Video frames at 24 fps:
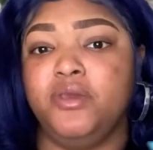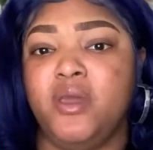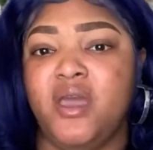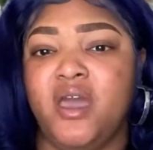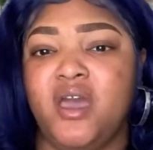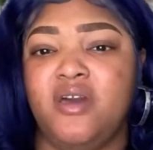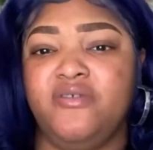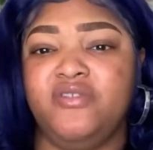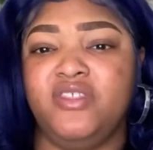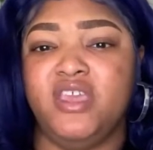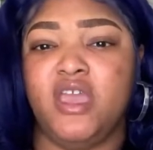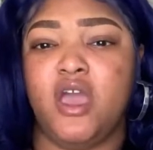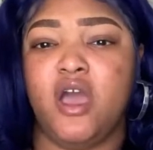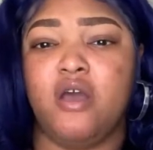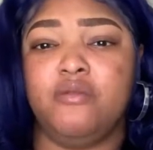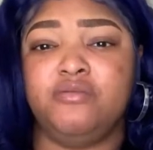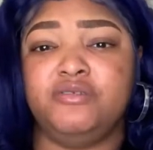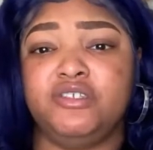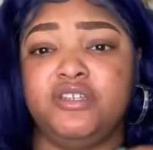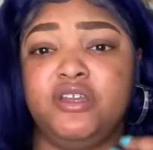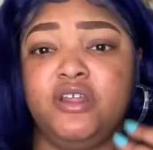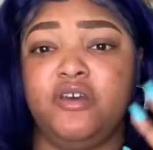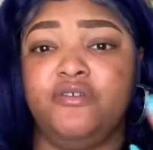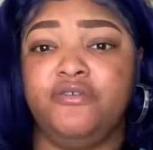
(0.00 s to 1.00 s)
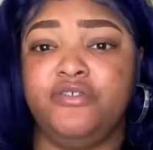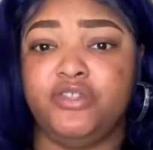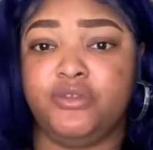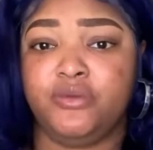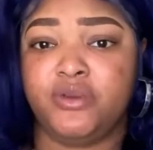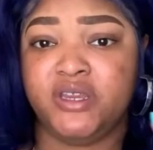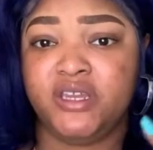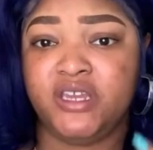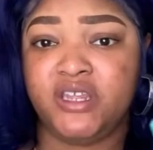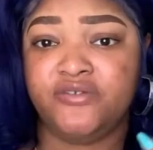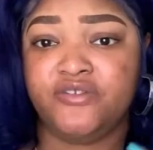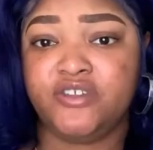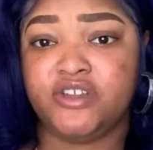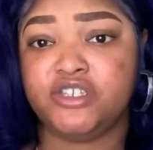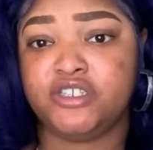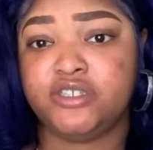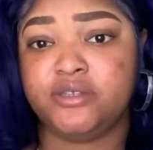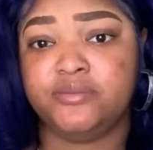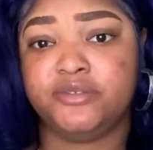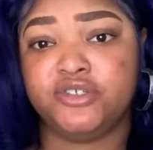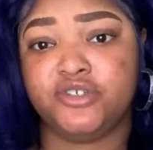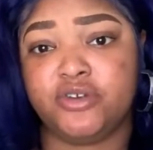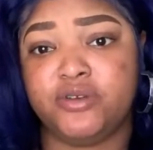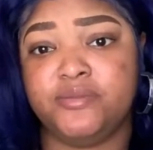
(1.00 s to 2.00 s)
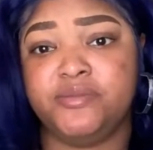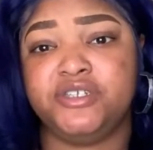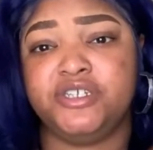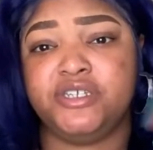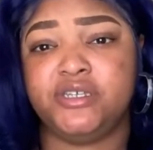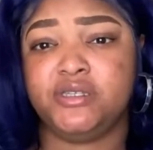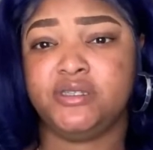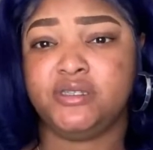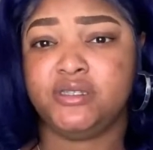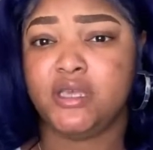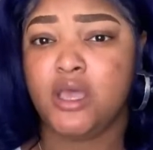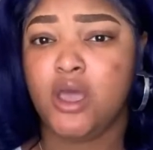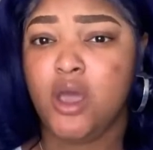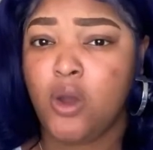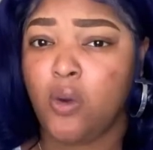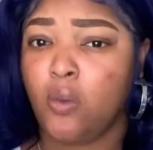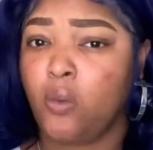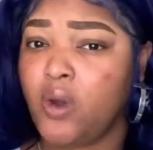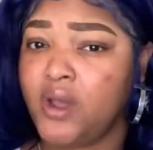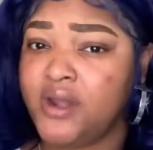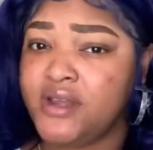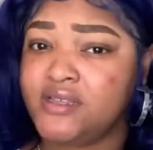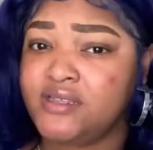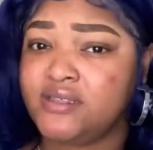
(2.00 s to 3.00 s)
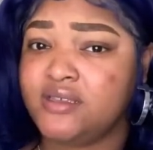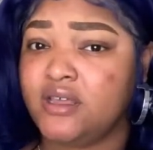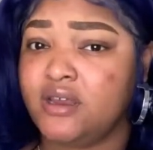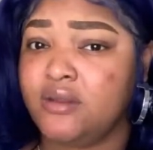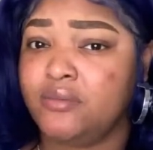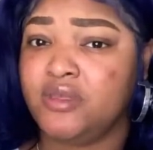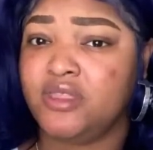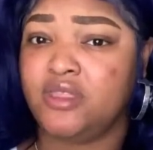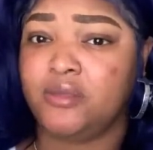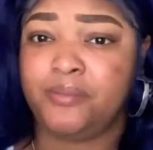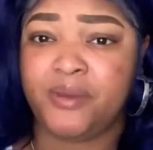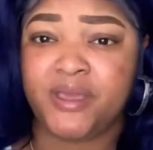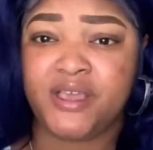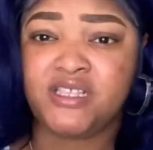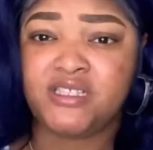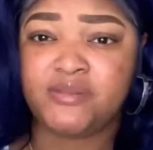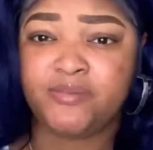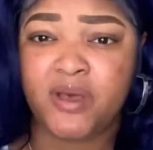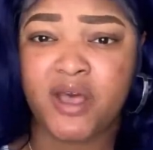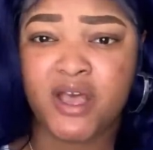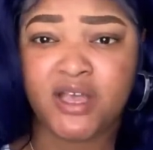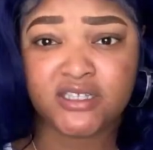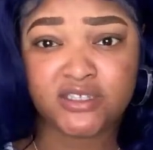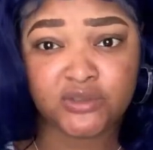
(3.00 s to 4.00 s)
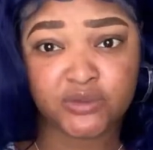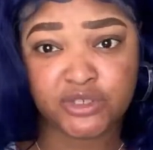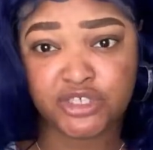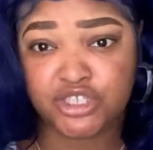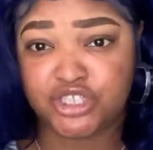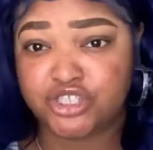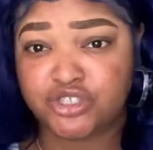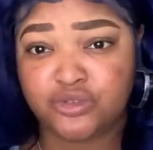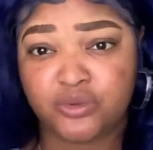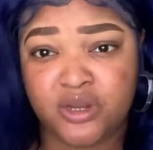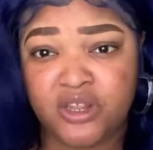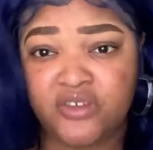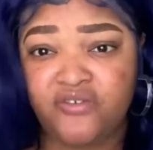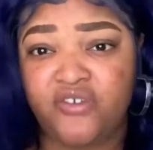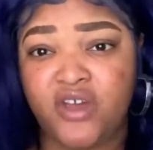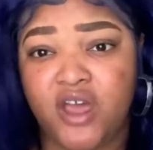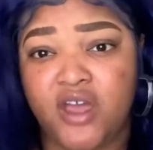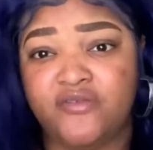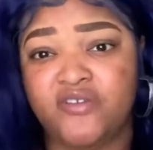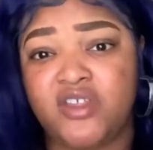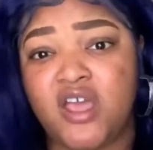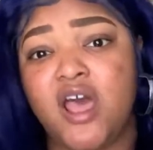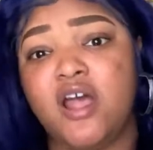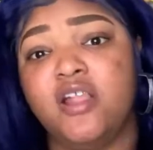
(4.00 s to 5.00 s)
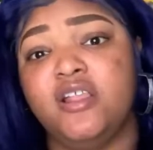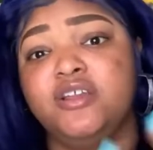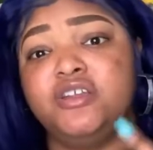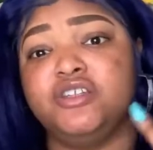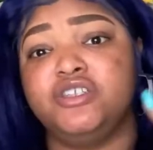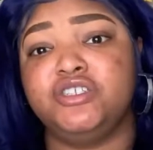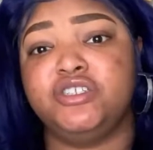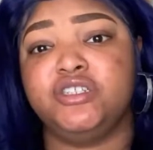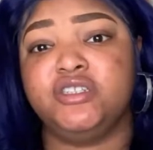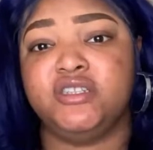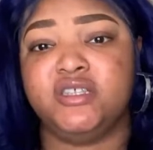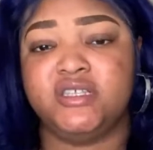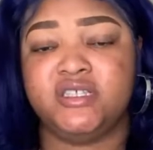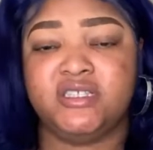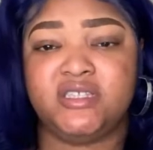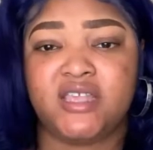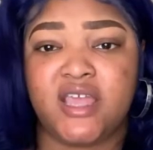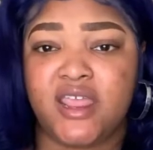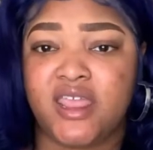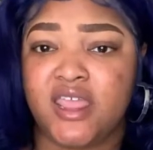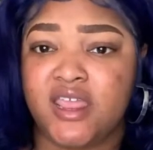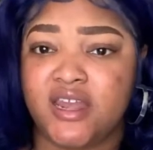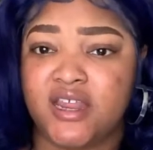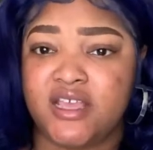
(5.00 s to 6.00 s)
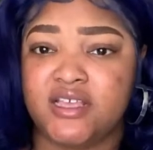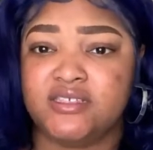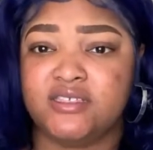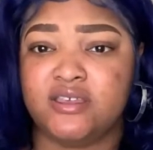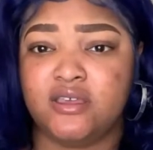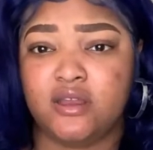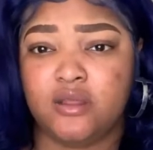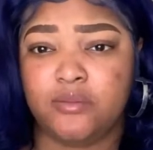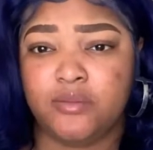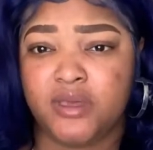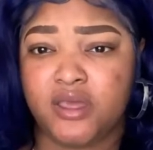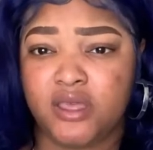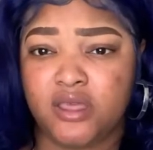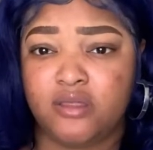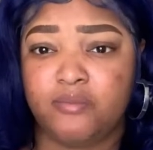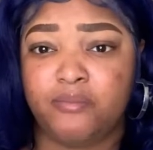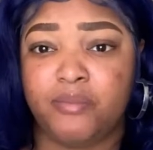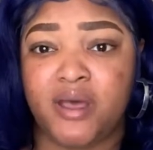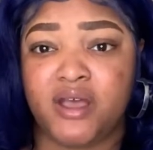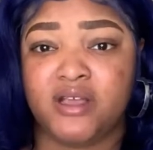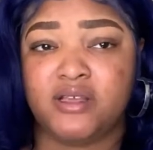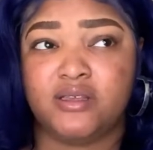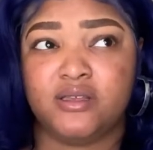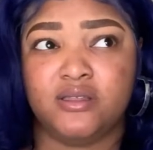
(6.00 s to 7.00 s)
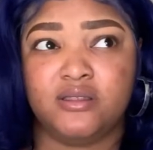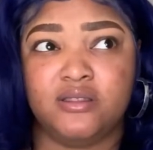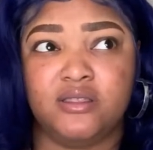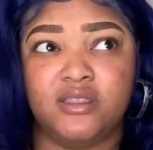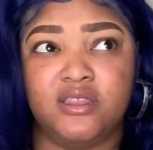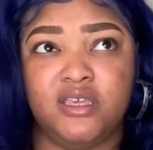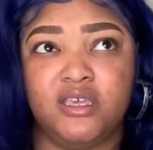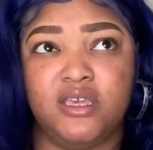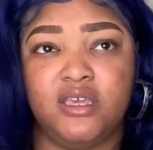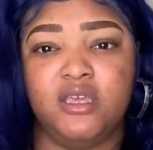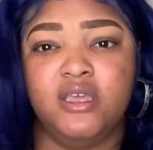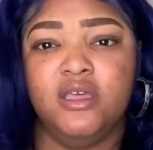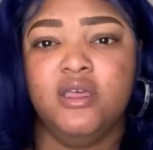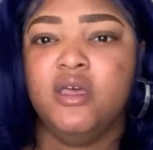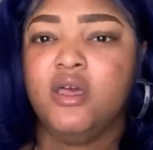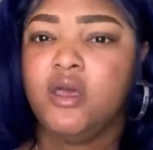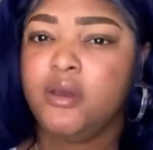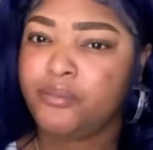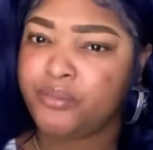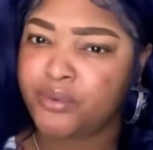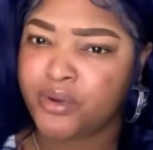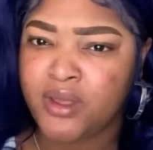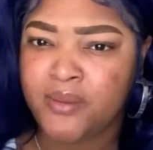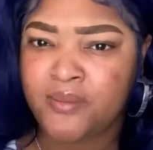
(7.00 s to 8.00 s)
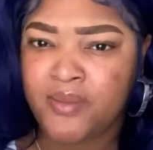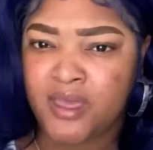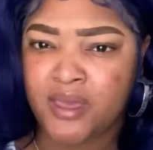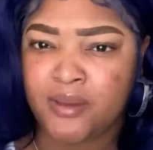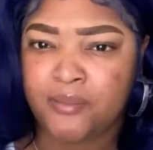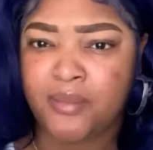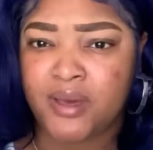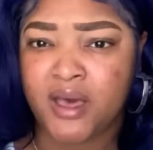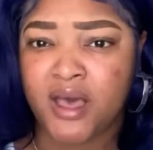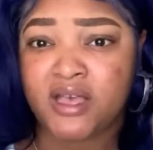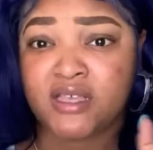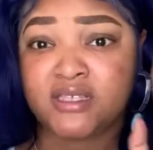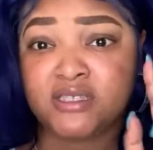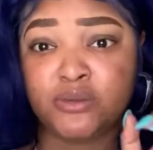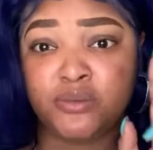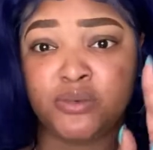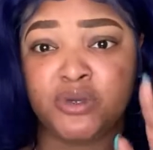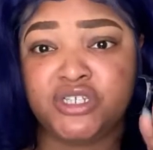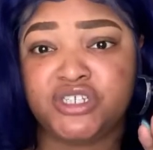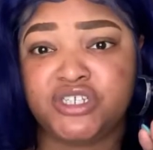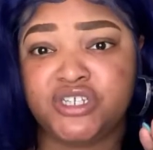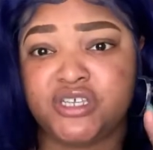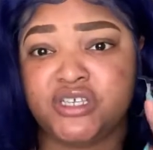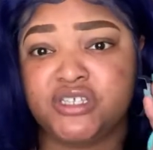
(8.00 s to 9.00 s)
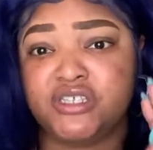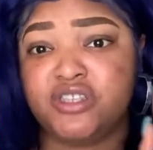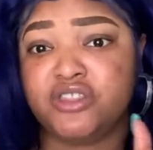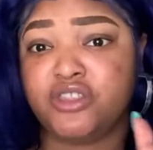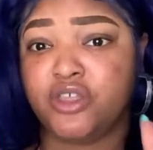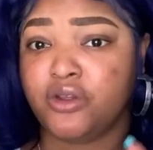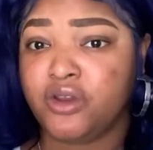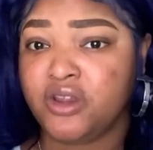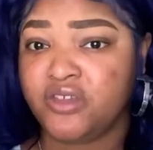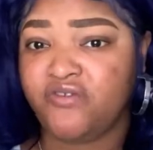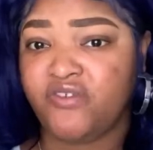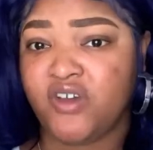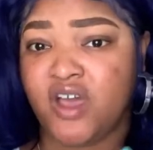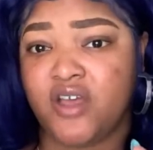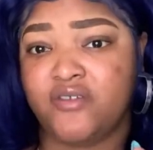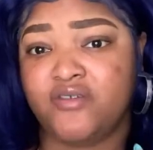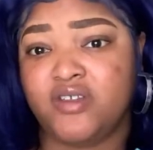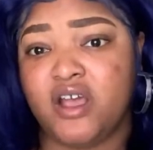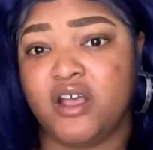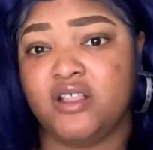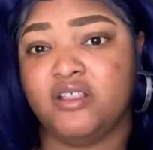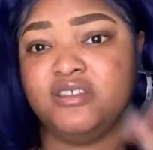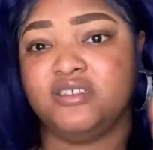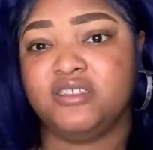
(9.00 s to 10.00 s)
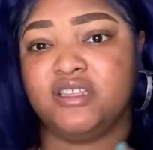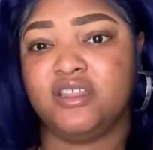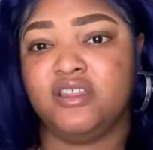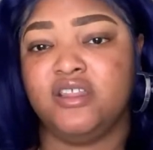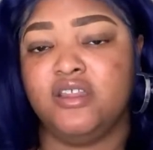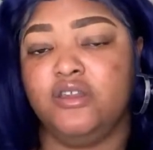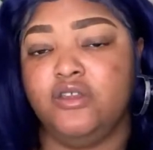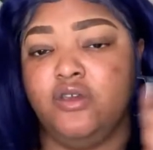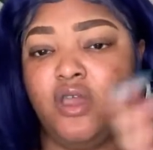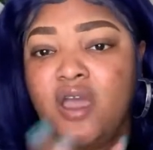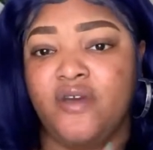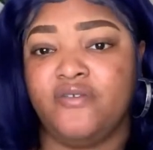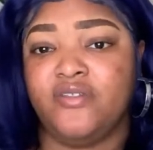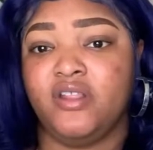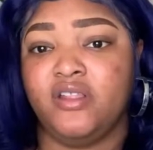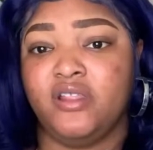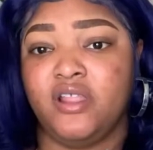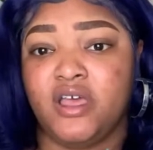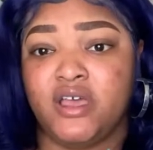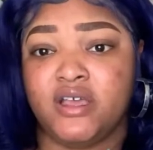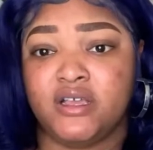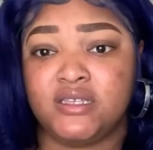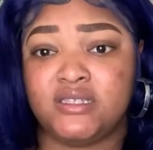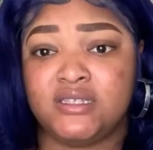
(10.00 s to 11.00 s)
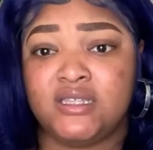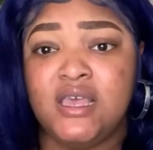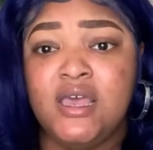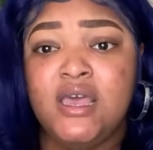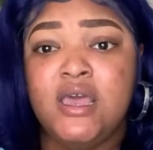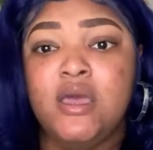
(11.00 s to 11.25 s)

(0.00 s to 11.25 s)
you have the option of three different subscriptions. One is going to be the base box, which is $25. The second is going to be the premium box, which is $35. And then you have the Lux.